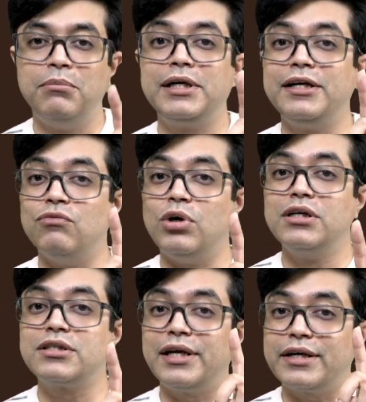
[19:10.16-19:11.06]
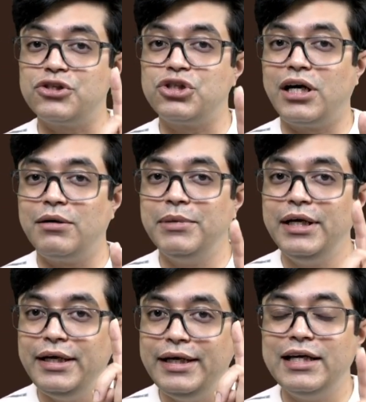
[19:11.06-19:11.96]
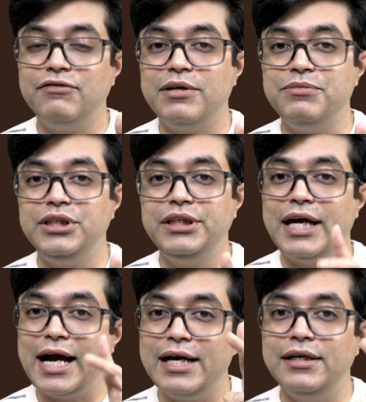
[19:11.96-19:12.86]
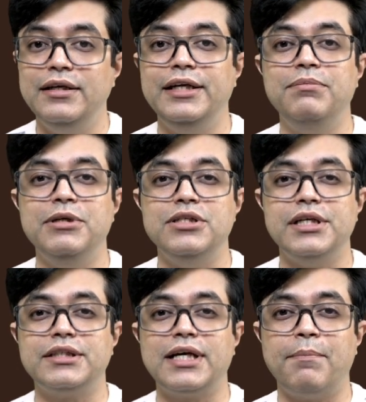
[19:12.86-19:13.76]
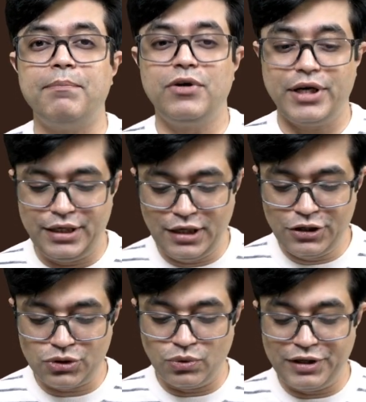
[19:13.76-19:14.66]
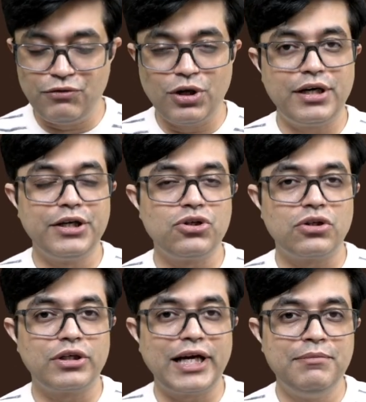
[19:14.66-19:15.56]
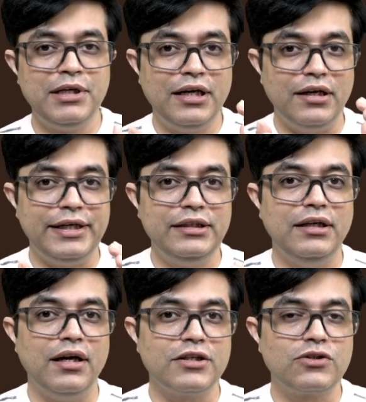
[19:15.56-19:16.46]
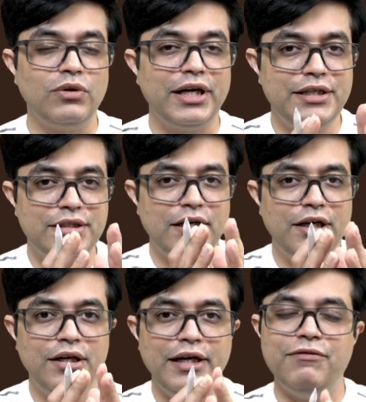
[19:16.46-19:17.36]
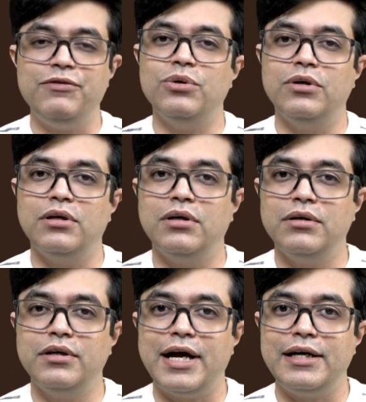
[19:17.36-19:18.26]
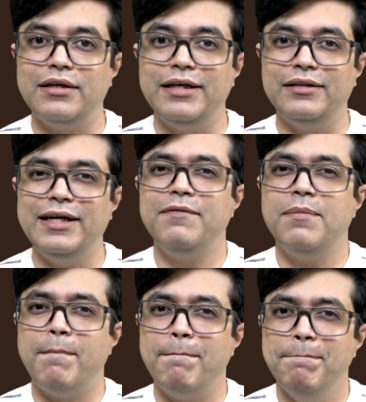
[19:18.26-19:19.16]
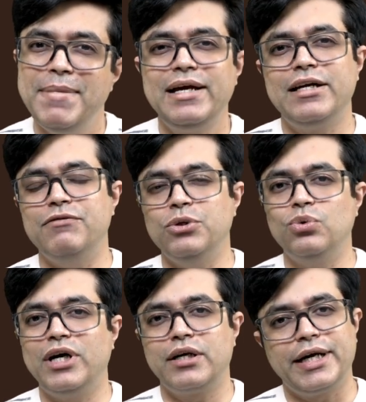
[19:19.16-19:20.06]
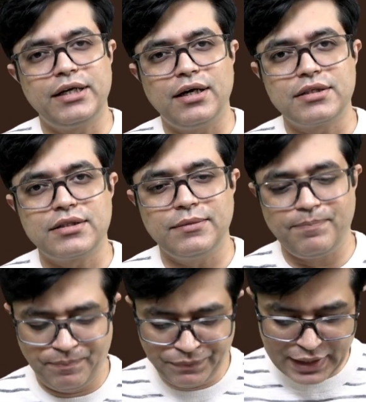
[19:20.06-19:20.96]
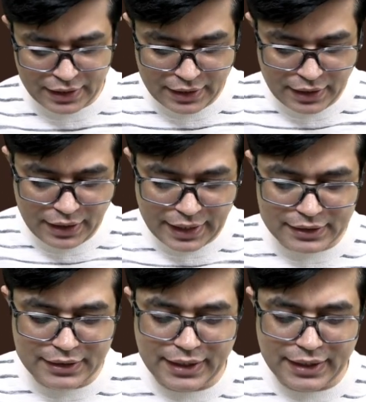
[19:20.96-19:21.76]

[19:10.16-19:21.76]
but it works like a charm in FMG and NEET-PG exam, right? So if you are running short on time, read the last 2 lines. They may give you a correct answer. And